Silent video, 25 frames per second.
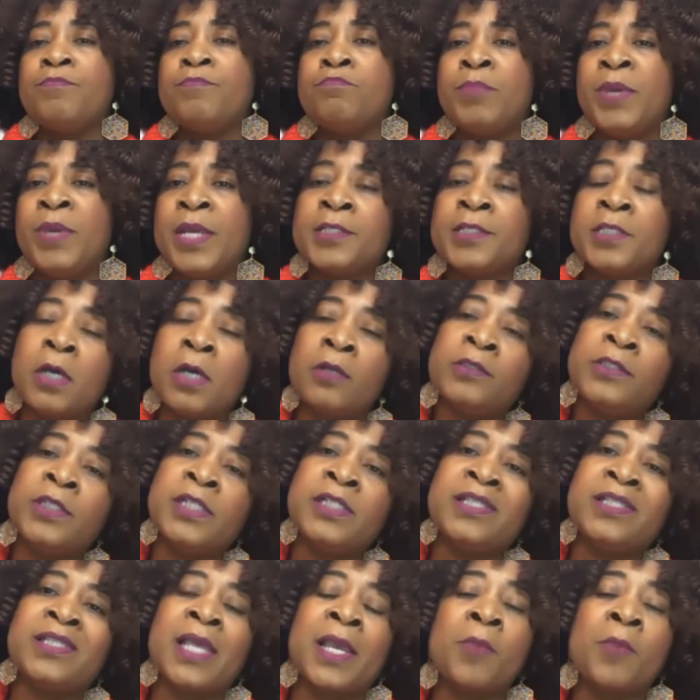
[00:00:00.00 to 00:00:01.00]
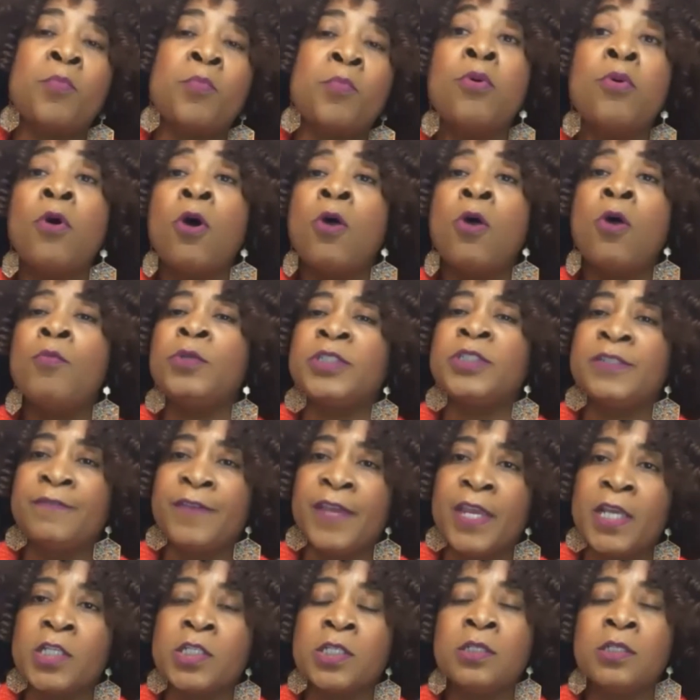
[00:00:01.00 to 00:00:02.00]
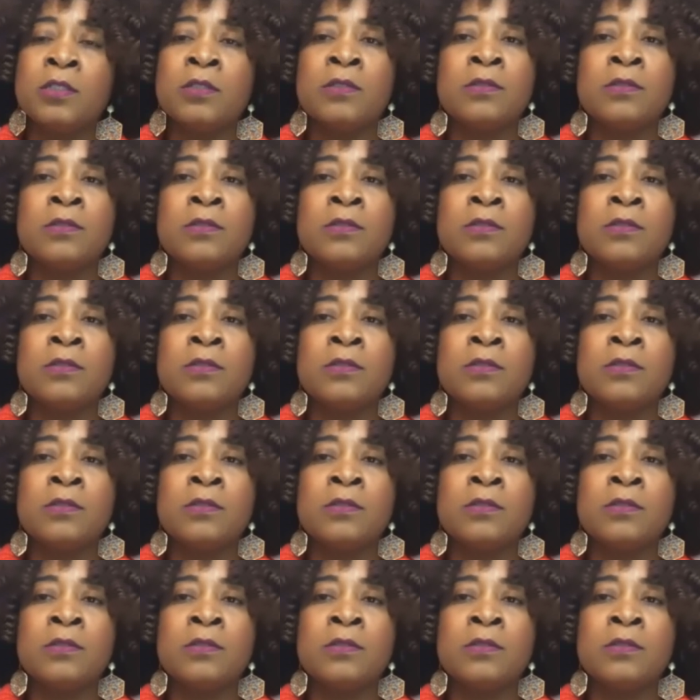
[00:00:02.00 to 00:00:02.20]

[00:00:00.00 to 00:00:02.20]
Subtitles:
big telltales, like poor motivation